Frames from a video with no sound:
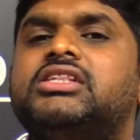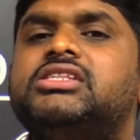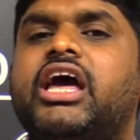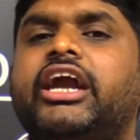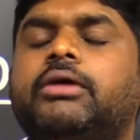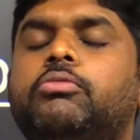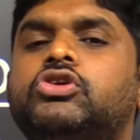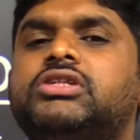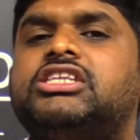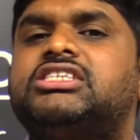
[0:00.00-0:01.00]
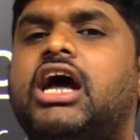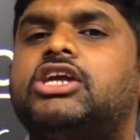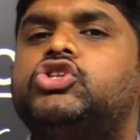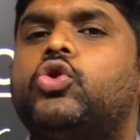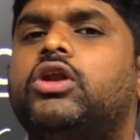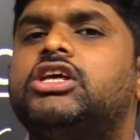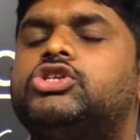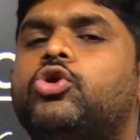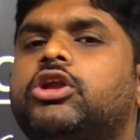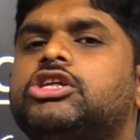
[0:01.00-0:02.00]
the NCERT books and start slowly,
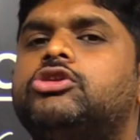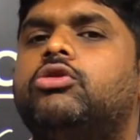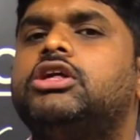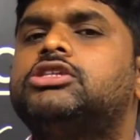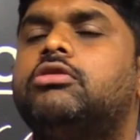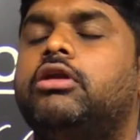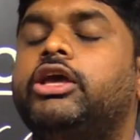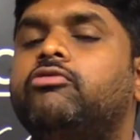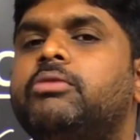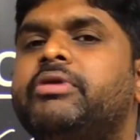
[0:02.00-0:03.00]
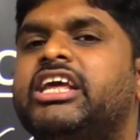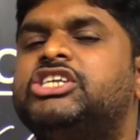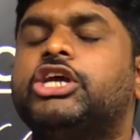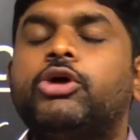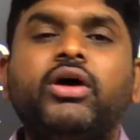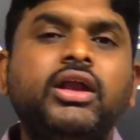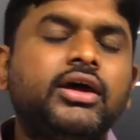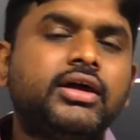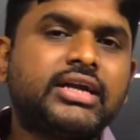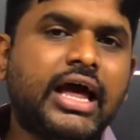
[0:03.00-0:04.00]
slowly, slowly, slowly. You will be reaching
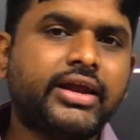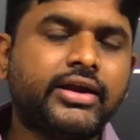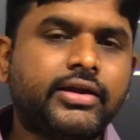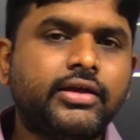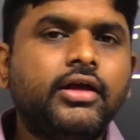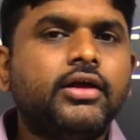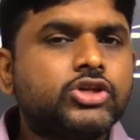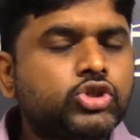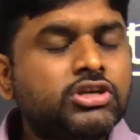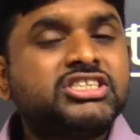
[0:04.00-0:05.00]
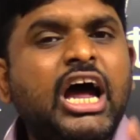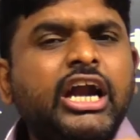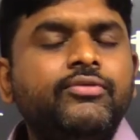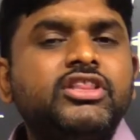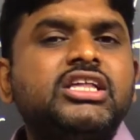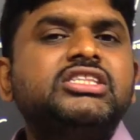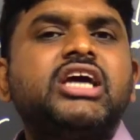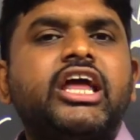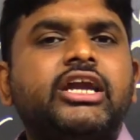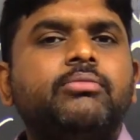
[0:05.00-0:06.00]
your target. So, start with
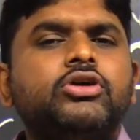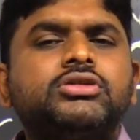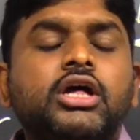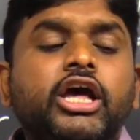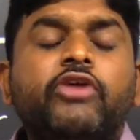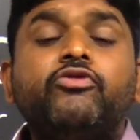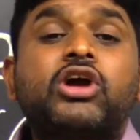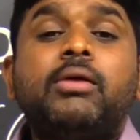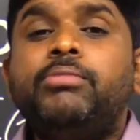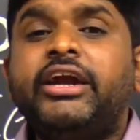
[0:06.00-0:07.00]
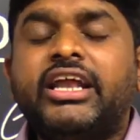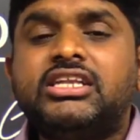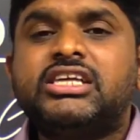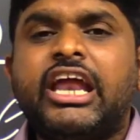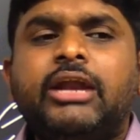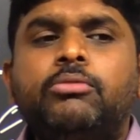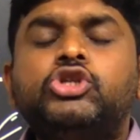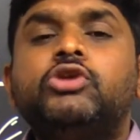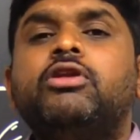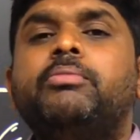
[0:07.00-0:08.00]
NCERT books. If you complete NCERT
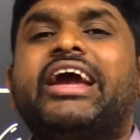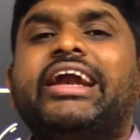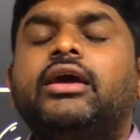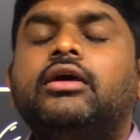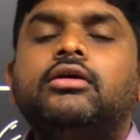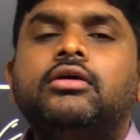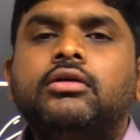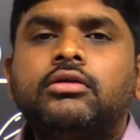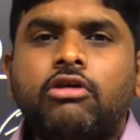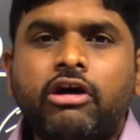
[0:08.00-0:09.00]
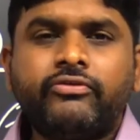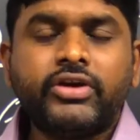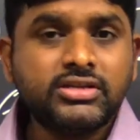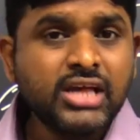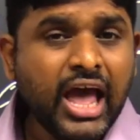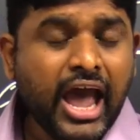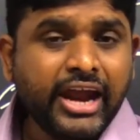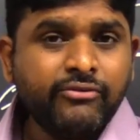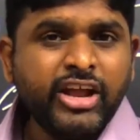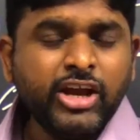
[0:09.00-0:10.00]
books, you will be getting confidence.
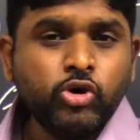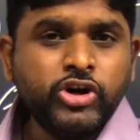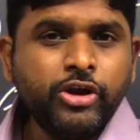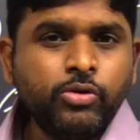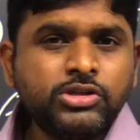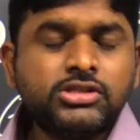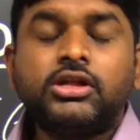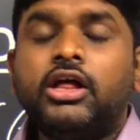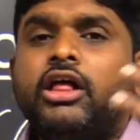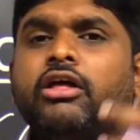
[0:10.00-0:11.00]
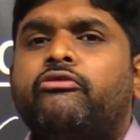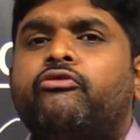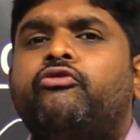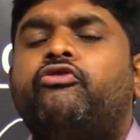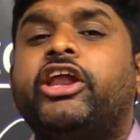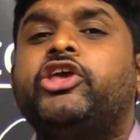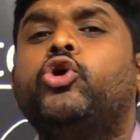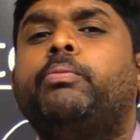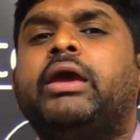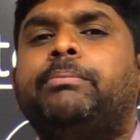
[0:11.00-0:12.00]
And very good news for
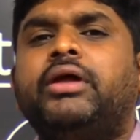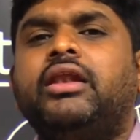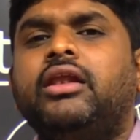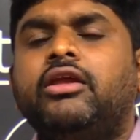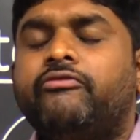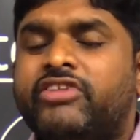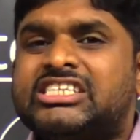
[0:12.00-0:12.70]
you people,